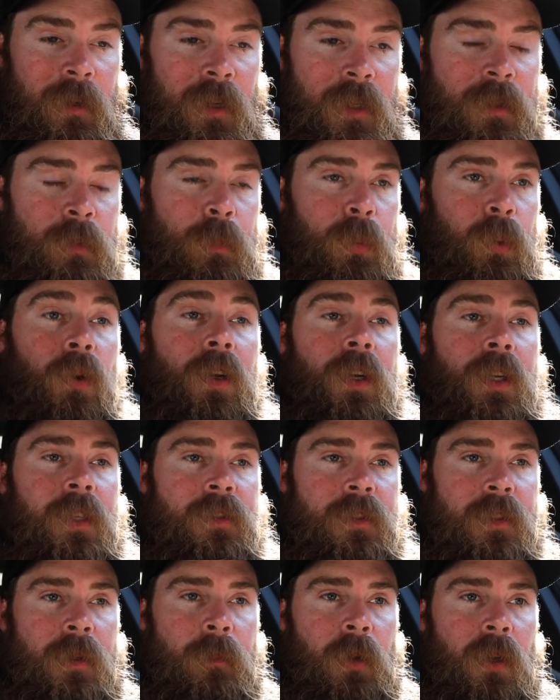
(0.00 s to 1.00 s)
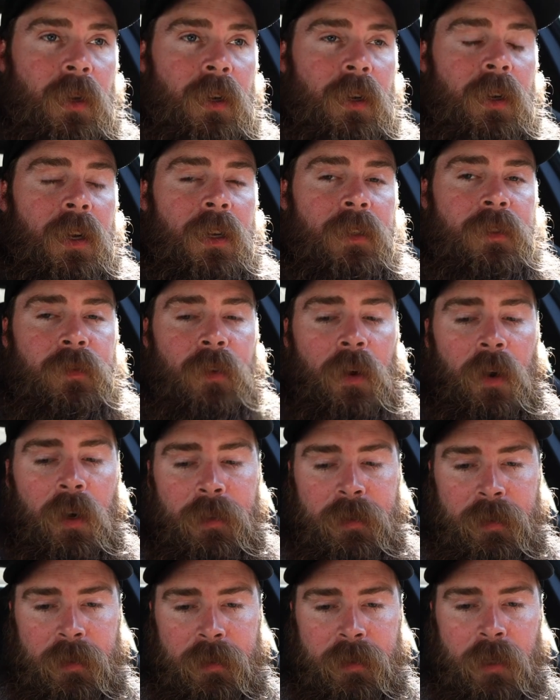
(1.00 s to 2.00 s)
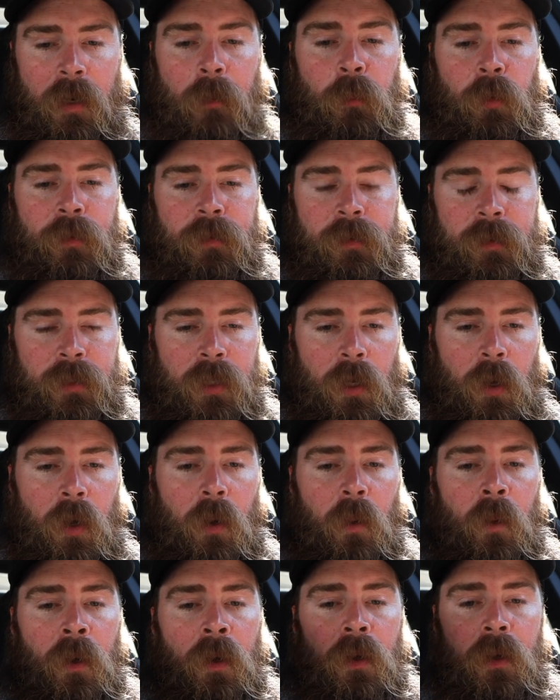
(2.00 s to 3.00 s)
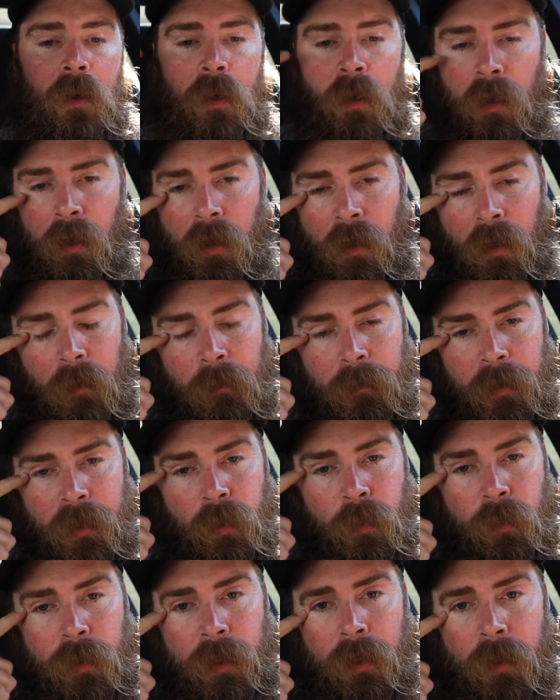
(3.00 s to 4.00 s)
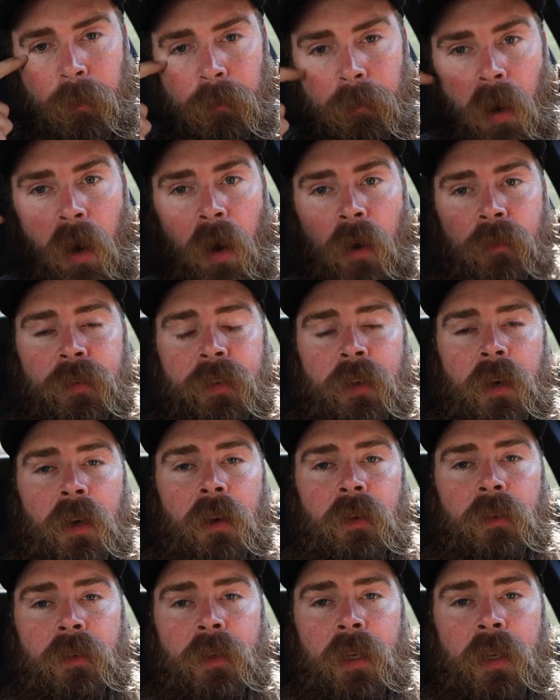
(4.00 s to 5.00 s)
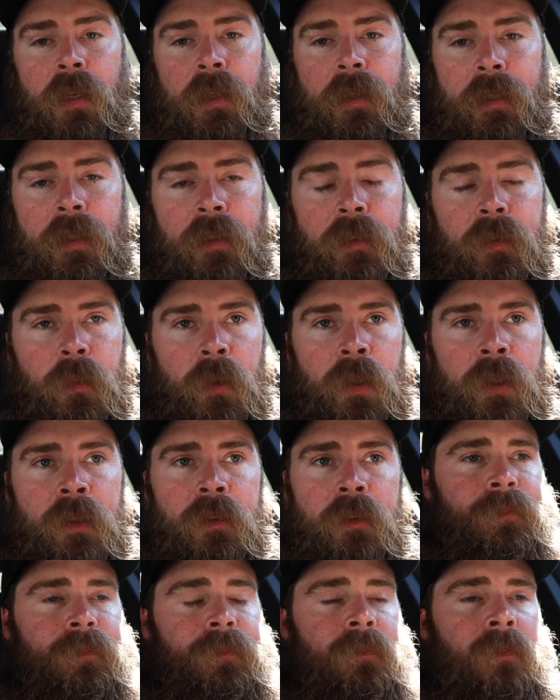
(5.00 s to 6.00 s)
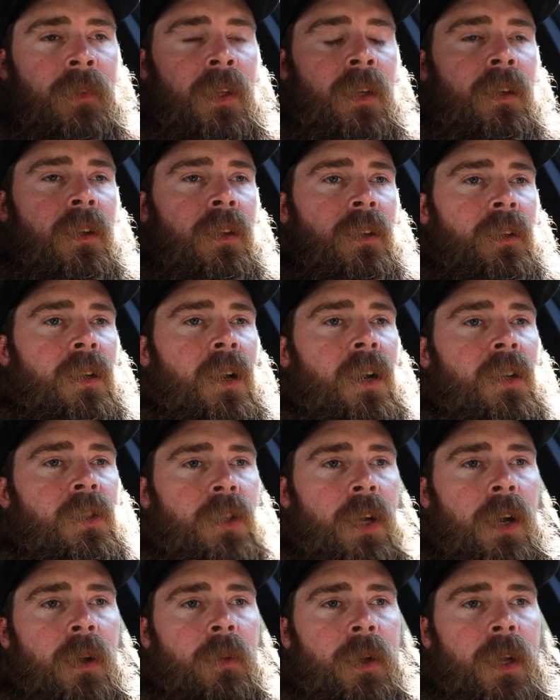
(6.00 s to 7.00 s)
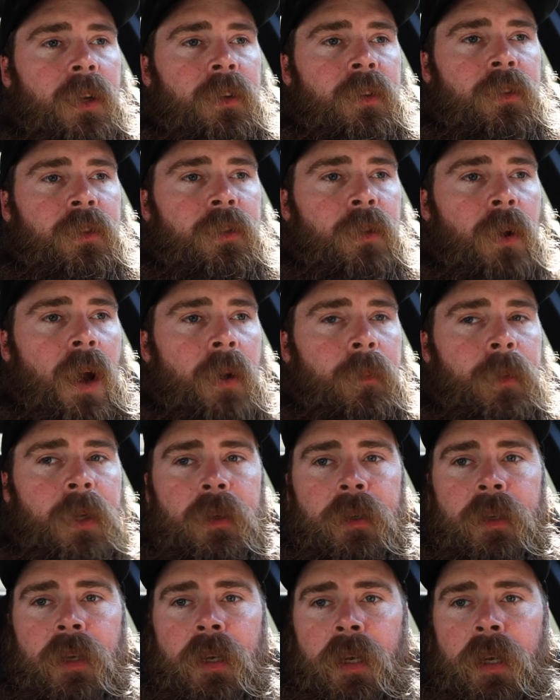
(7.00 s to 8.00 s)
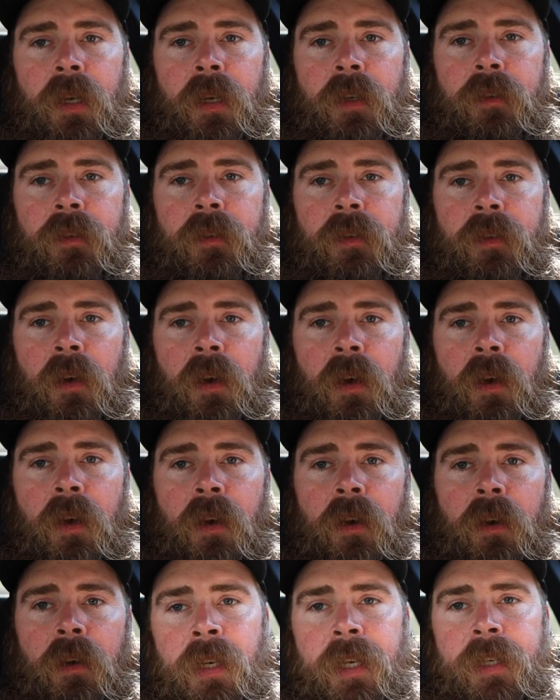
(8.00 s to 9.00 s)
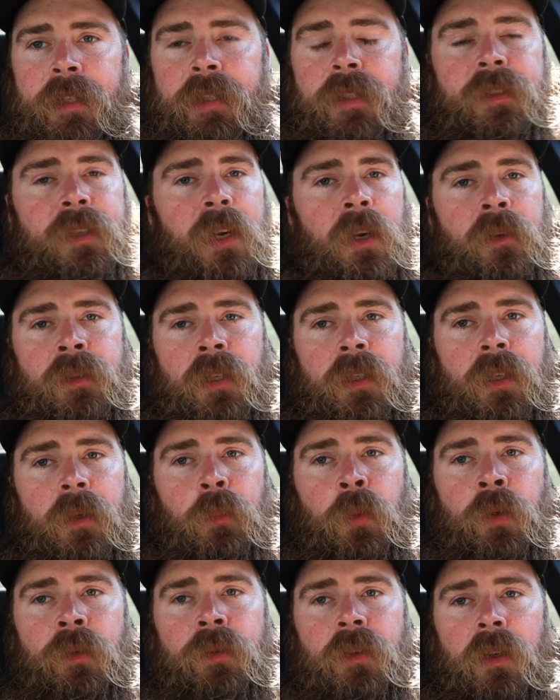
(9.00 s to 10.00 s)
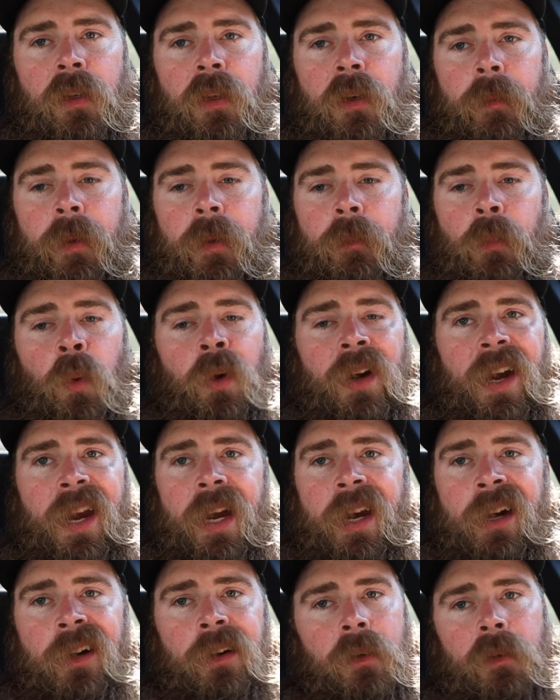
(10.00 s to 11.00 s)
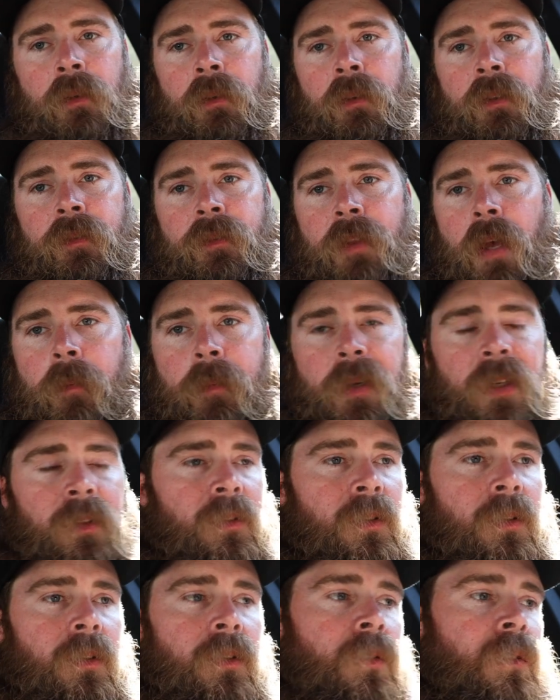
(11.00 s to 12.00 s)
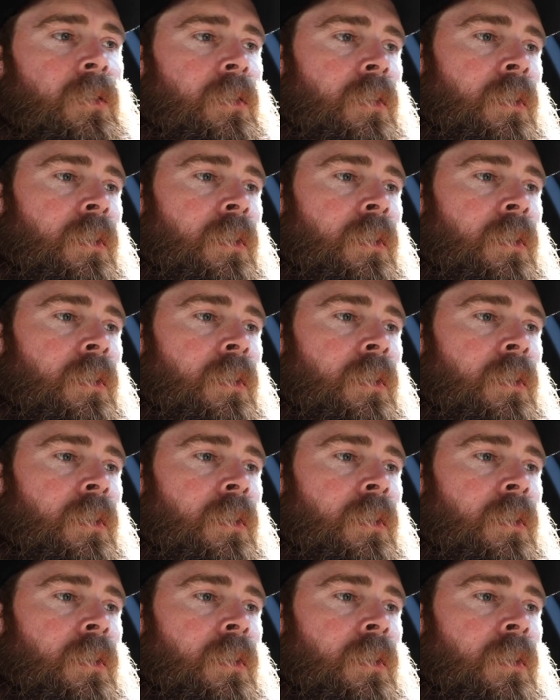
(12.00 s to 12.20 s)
It's pretty similar as far as the subwoofers go um, between the BAVSOUND and these ones. Gosh, how would I describe it? It's, uh, it just sounds like it moves a little bit more air, if that makes sense.